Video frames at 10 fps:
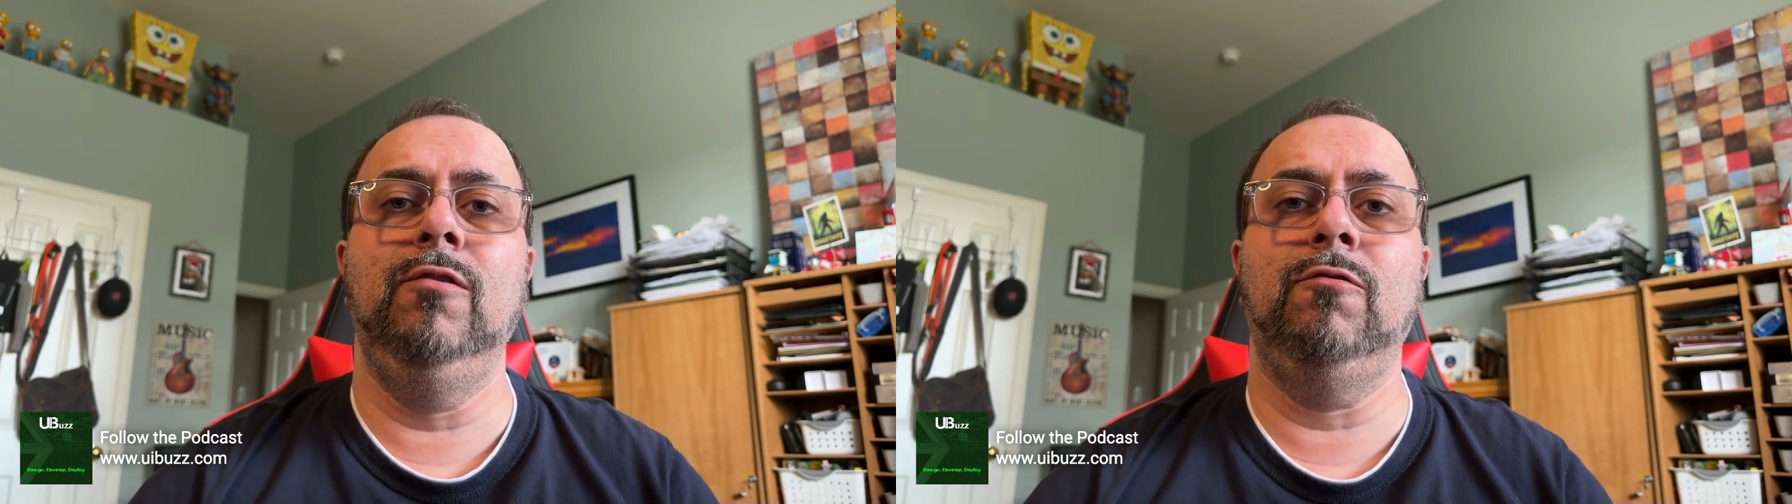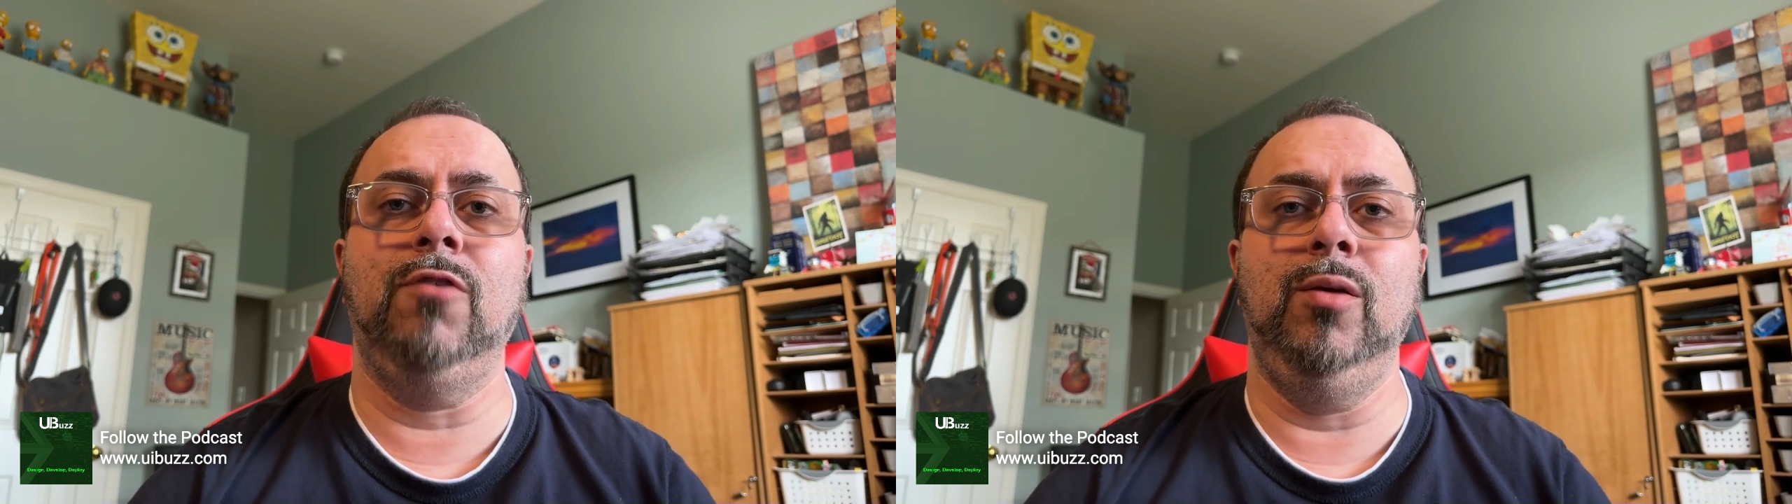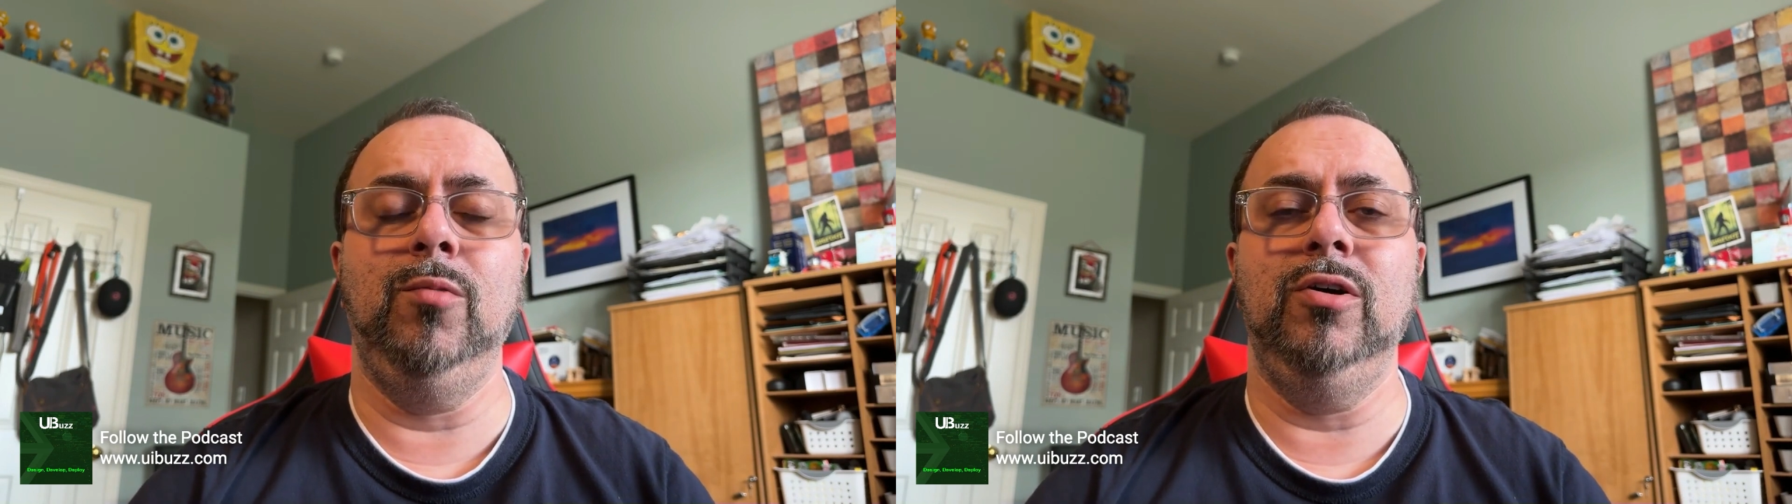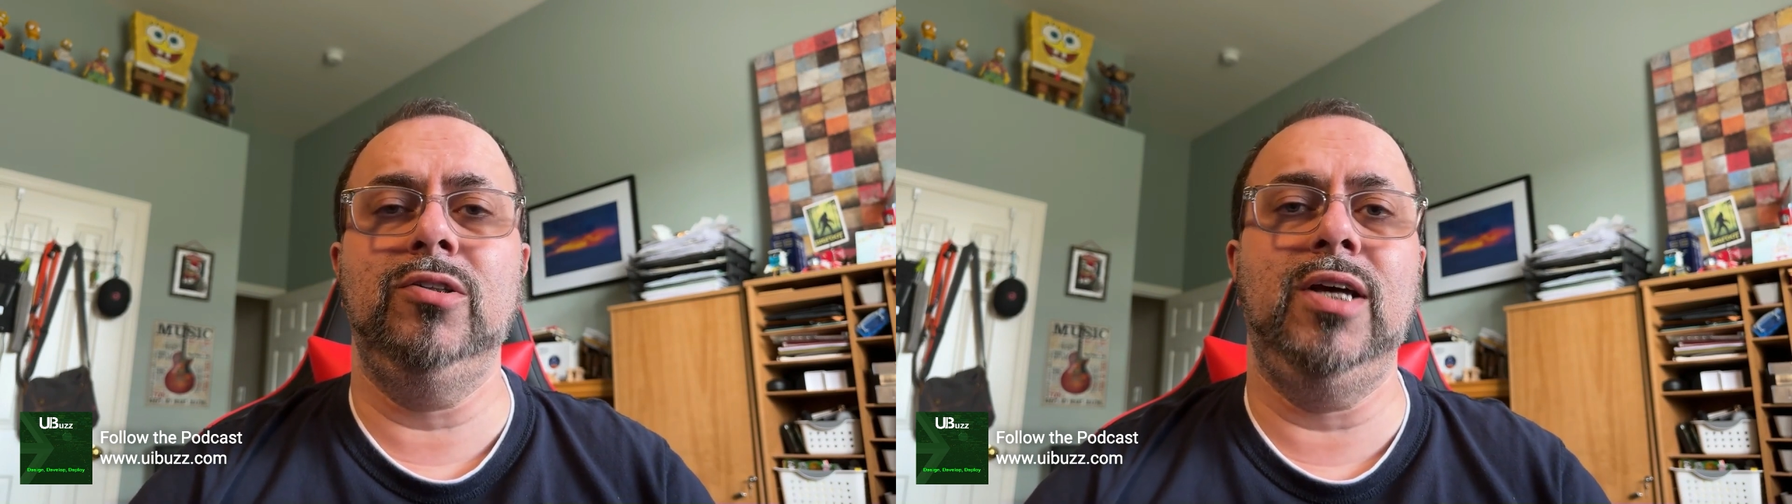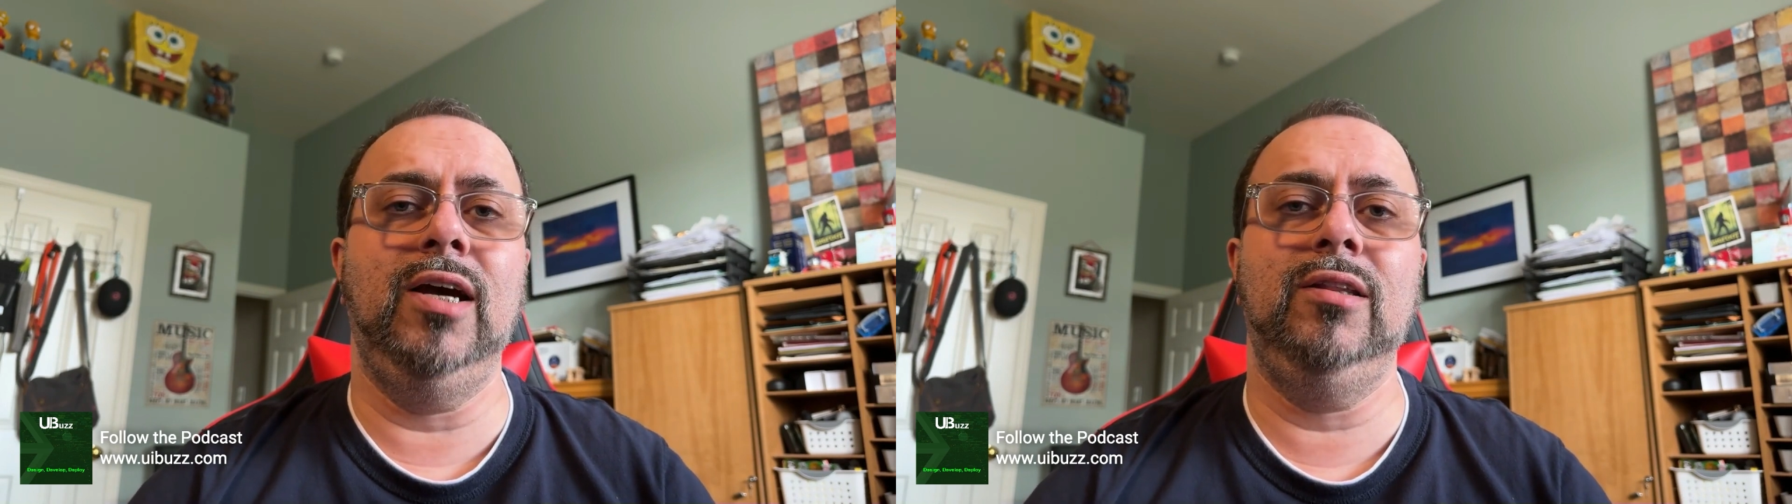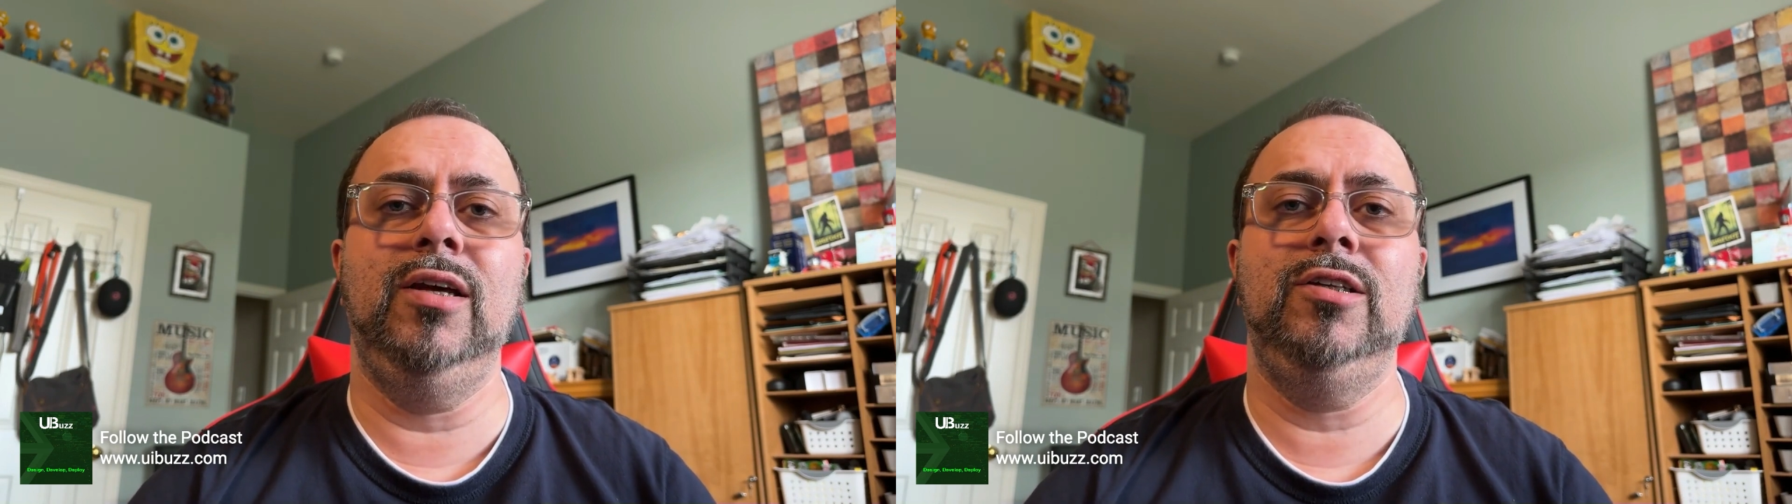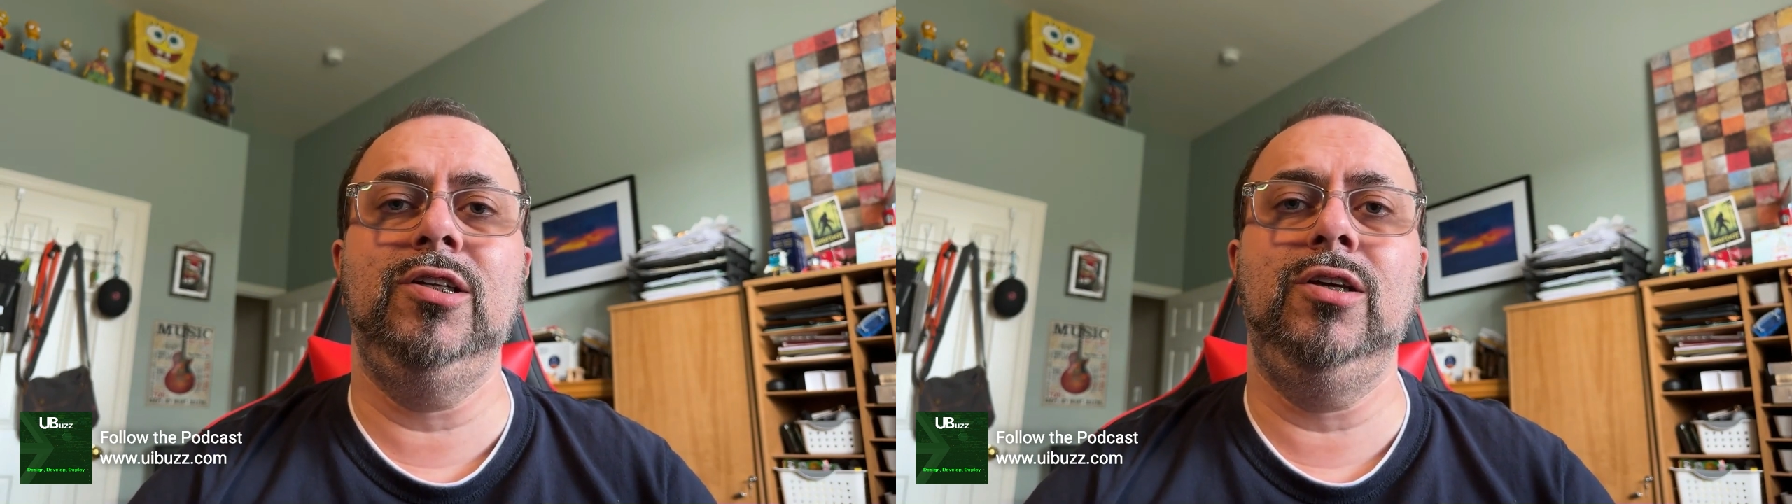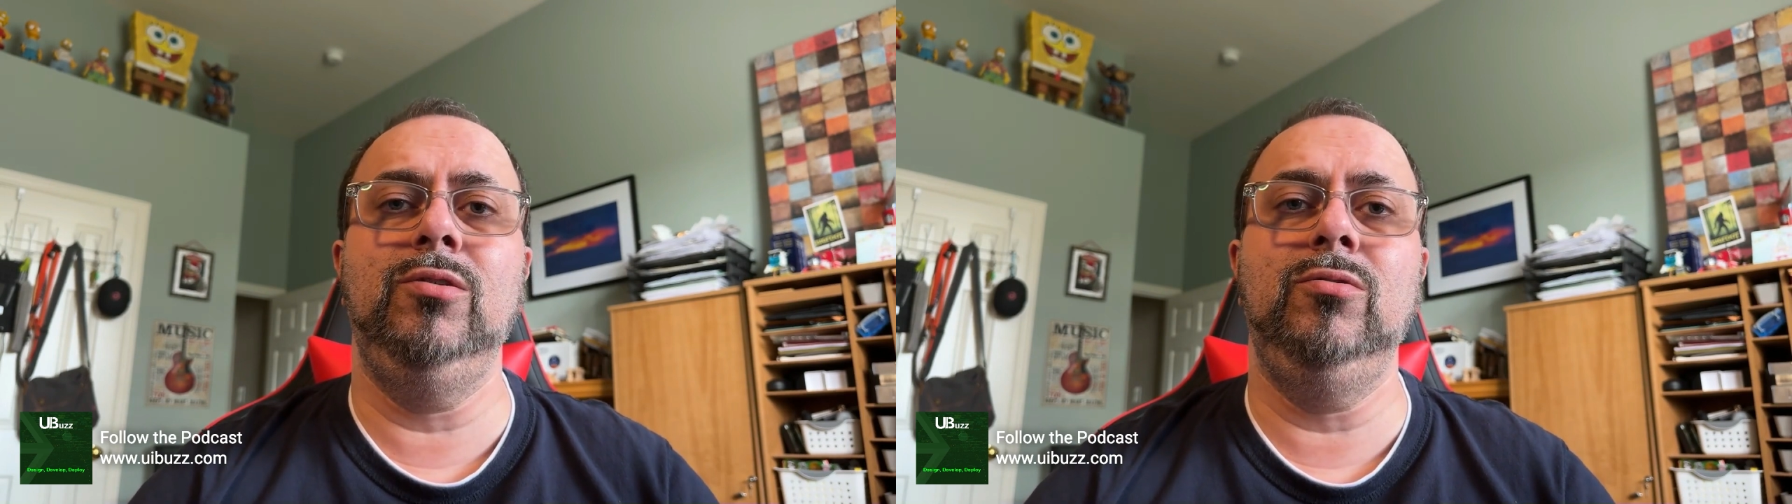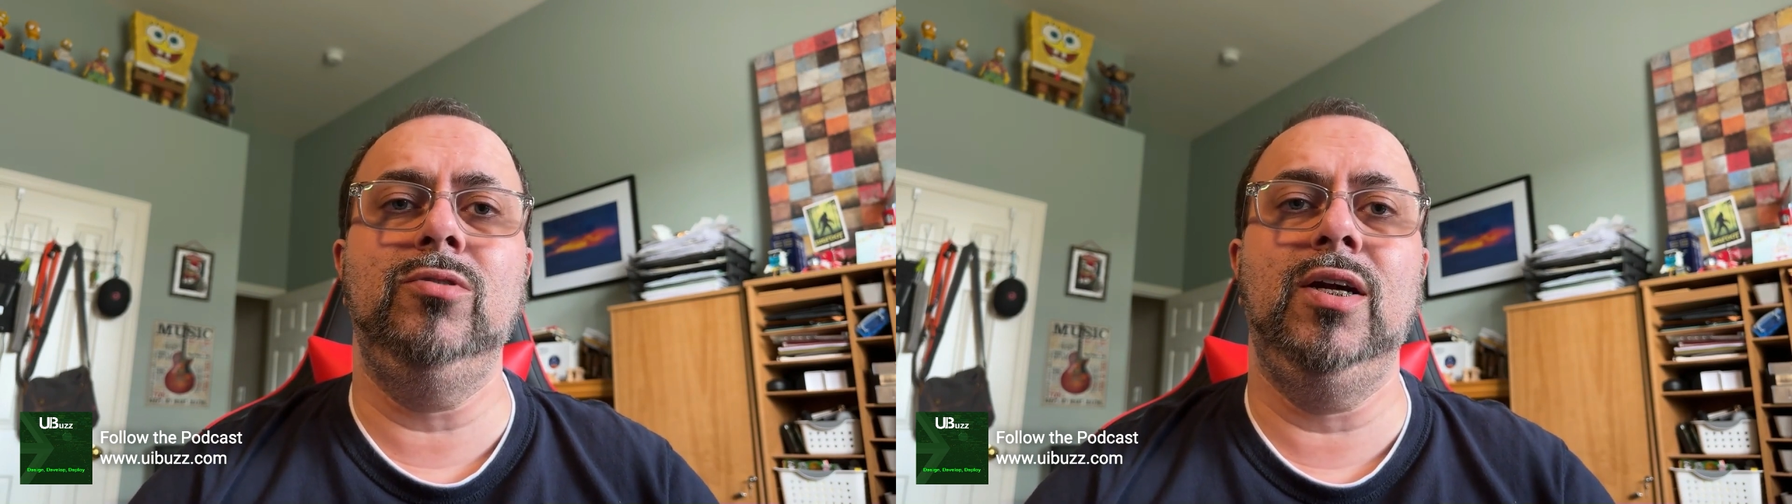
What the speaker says: frameworks out there to use,